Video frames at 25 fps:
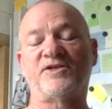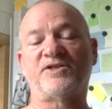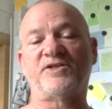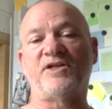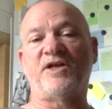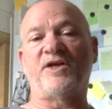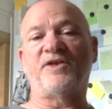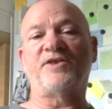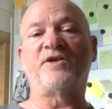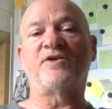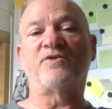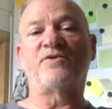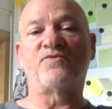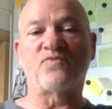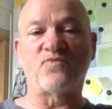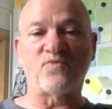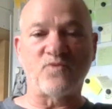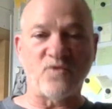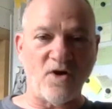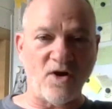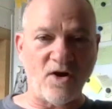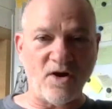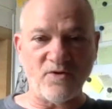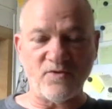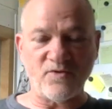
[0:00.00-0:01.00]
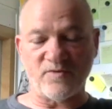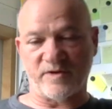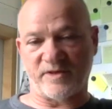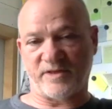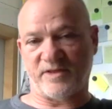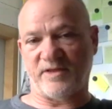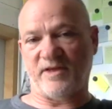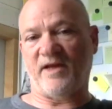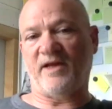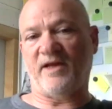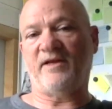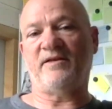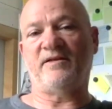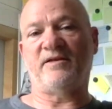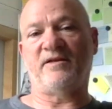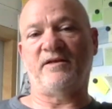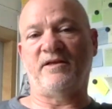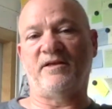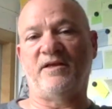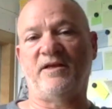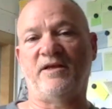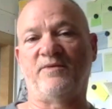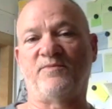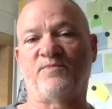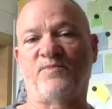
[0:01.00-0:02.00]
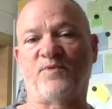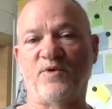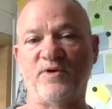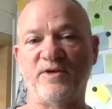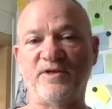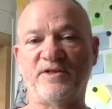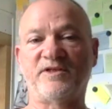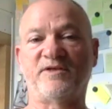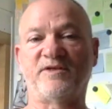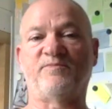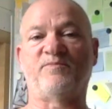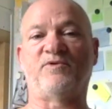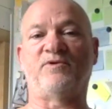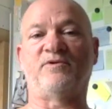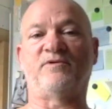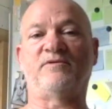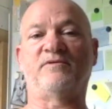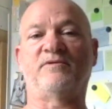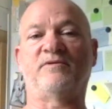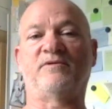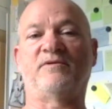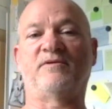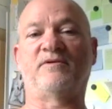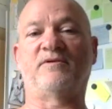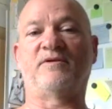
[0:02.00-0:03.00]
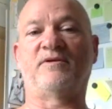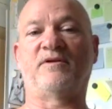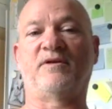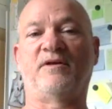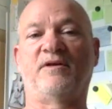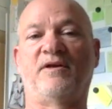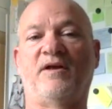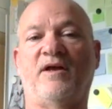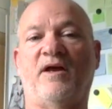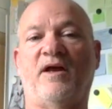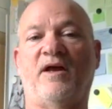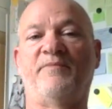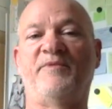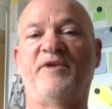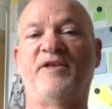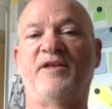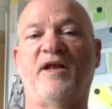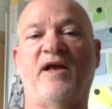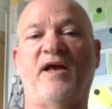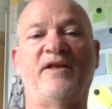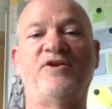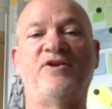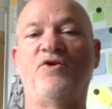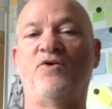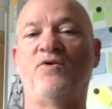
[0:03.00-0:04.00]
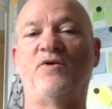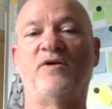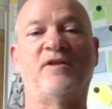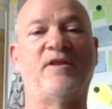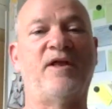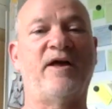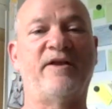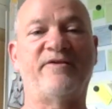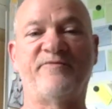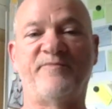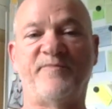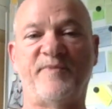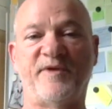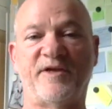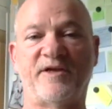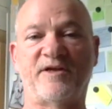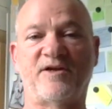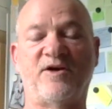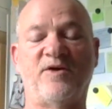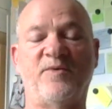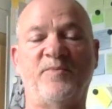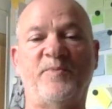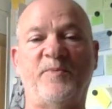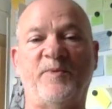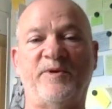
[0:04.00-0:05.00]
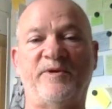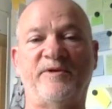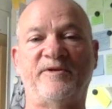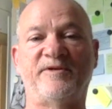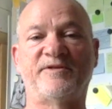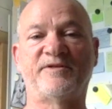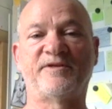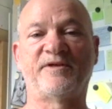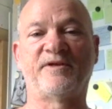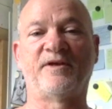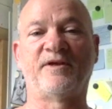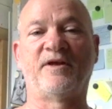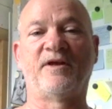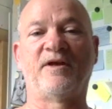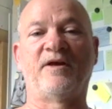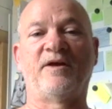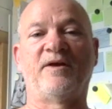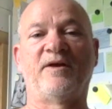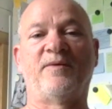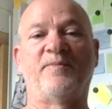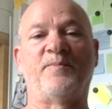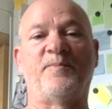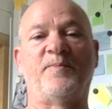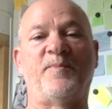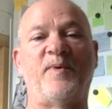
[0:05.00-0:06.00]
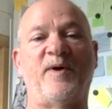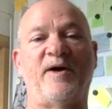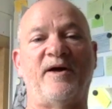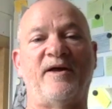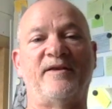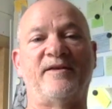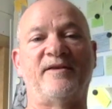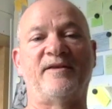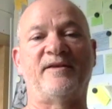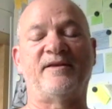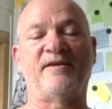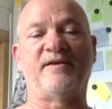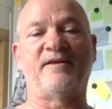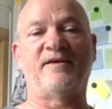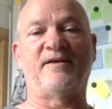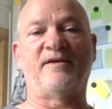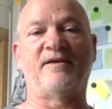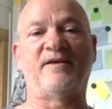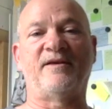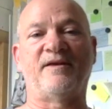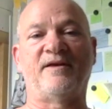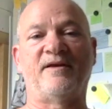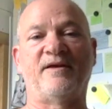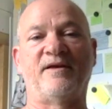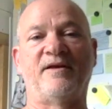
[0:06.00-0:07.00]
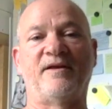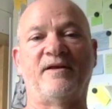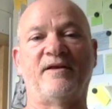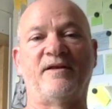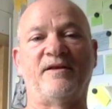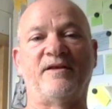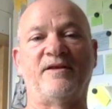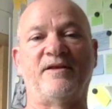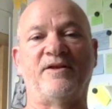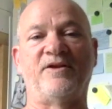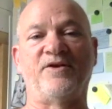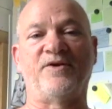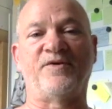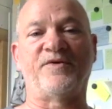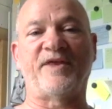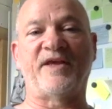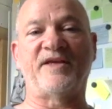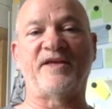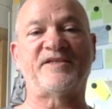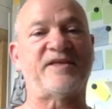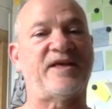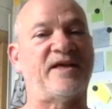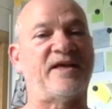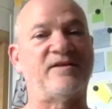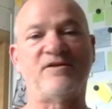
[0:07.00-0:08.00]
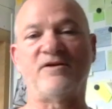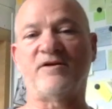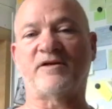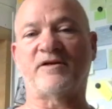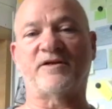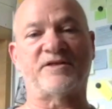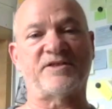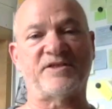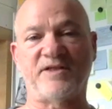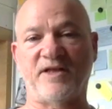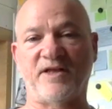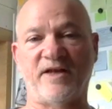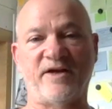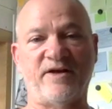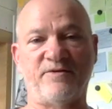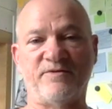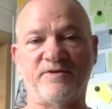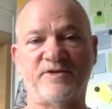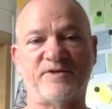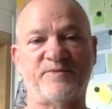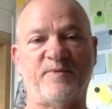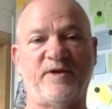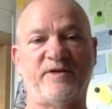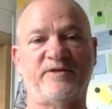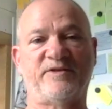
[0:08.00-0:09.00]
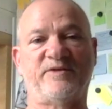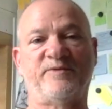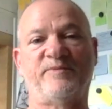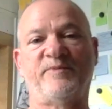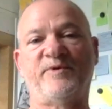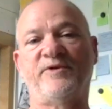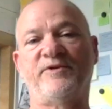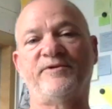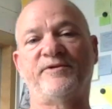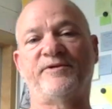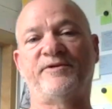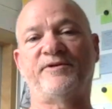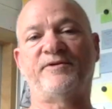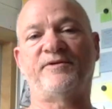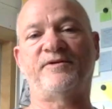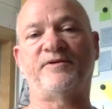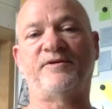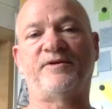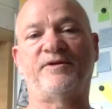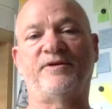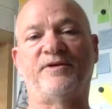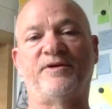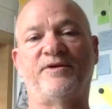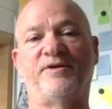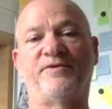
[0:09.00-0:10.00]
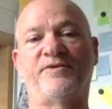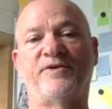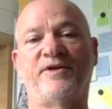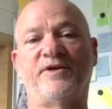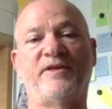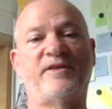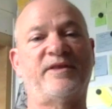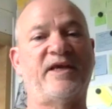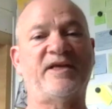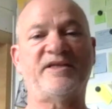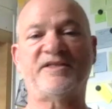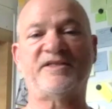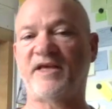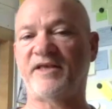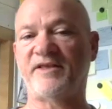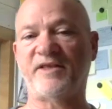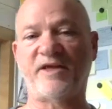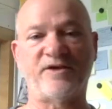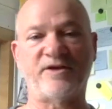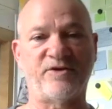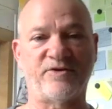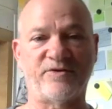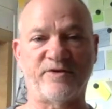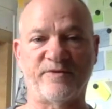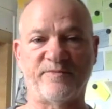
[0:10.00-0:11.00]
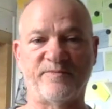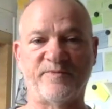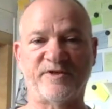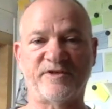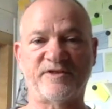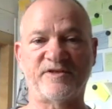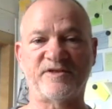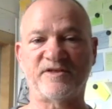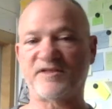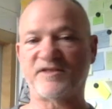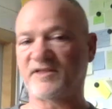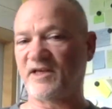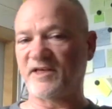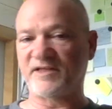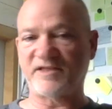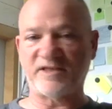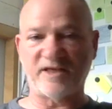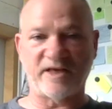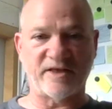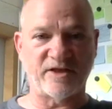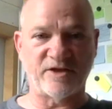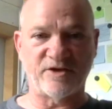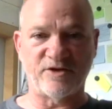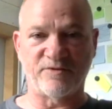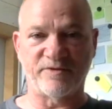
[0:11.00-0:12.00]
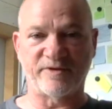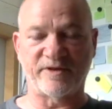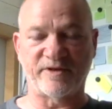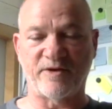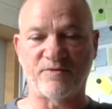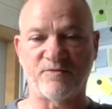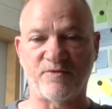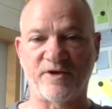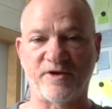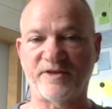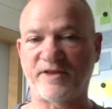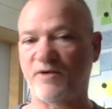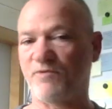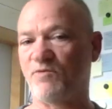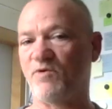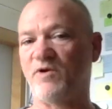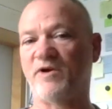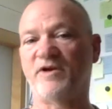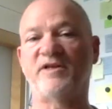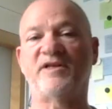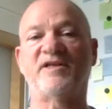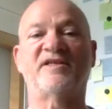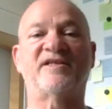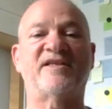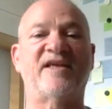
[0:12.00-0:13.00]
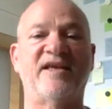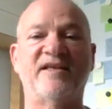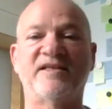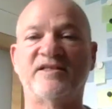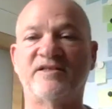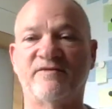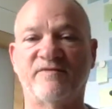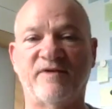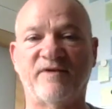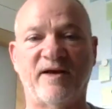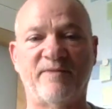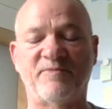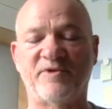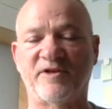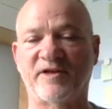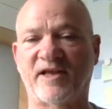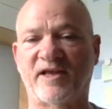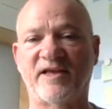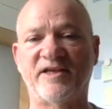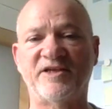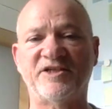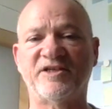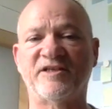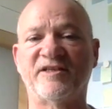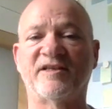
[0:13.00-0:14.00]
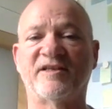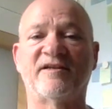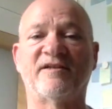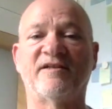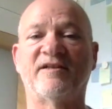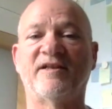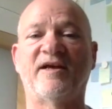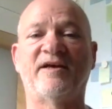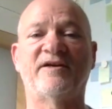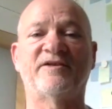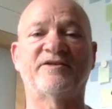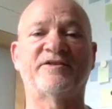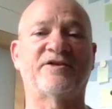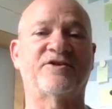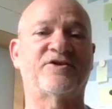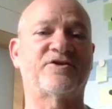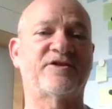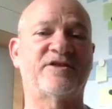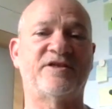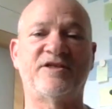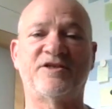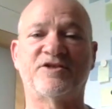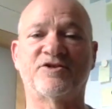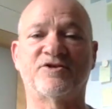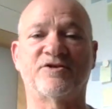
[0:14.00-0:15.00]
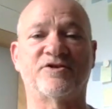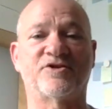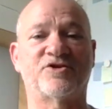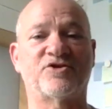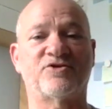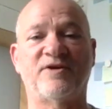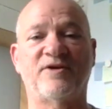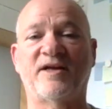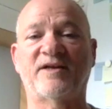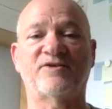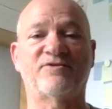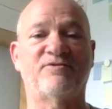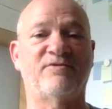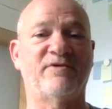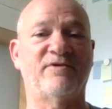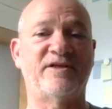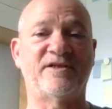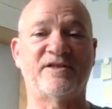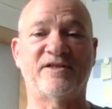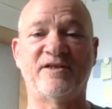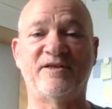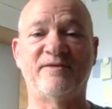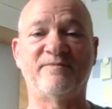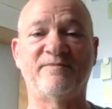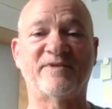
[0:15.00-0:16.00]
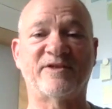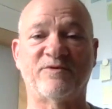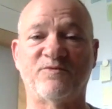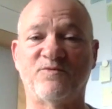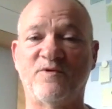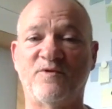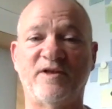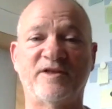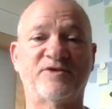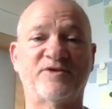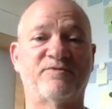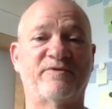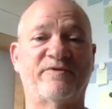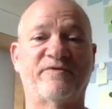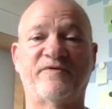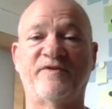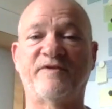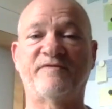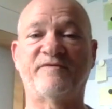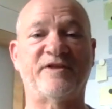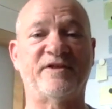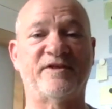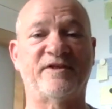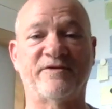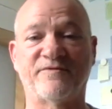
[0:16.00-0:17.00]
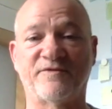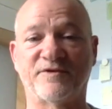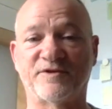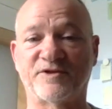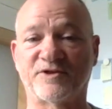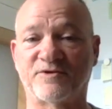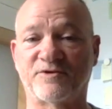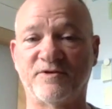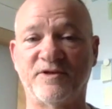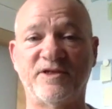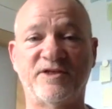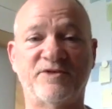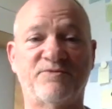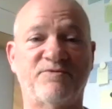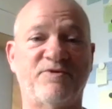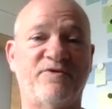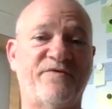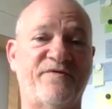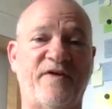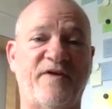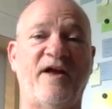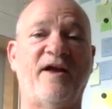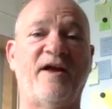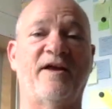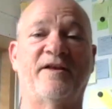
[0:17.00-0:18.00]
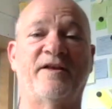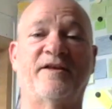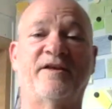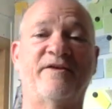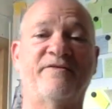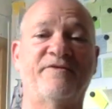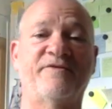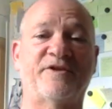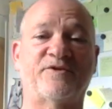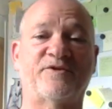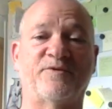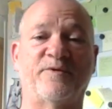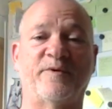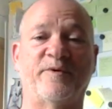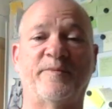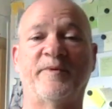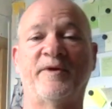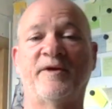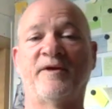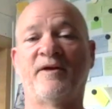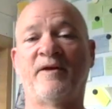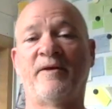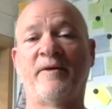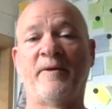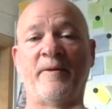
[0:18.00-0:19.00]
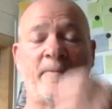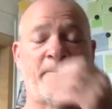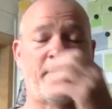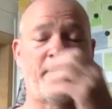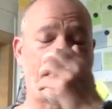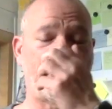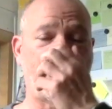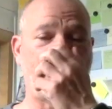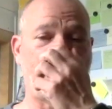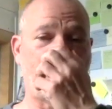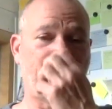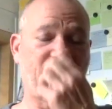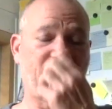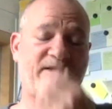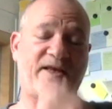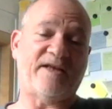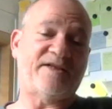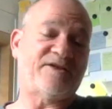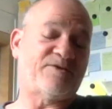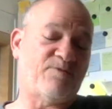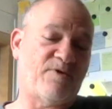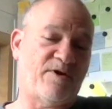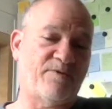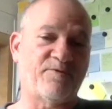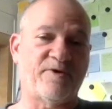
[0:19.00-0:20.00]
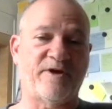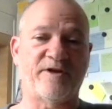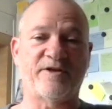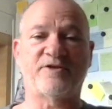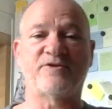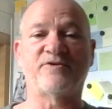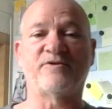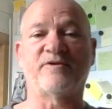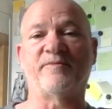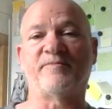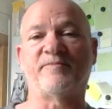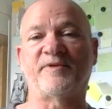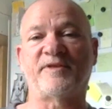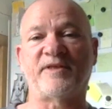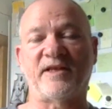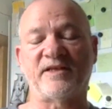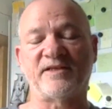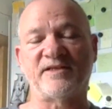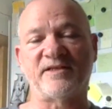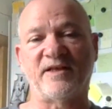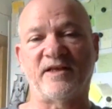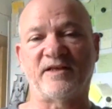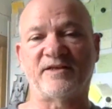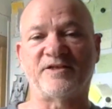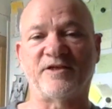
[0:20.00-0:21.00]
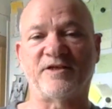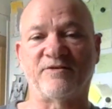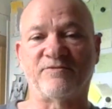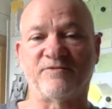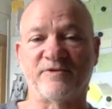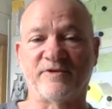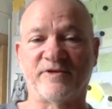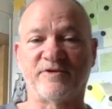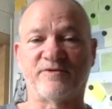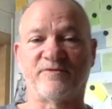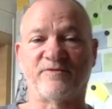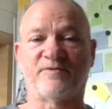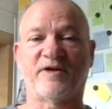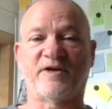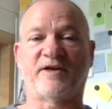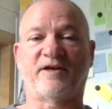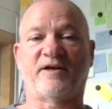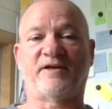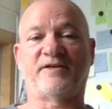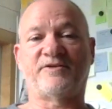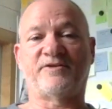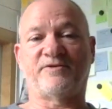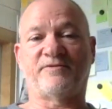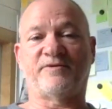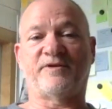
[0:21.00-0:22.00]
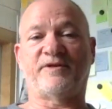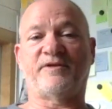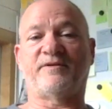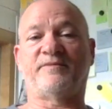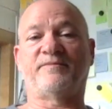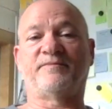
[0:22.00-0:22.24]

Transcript: nothing wrong with that in principle. I mean, I know a lot of big companies, but, you know, they say, look, it's not our responsibility. You know, they say they know their business. They say they know what they want. They want an intensive application that allows a teacher to track 20 teams at once with 50 different screens. Well, fine, give it to them. That's one way to do it, but that's not generally the way I do it.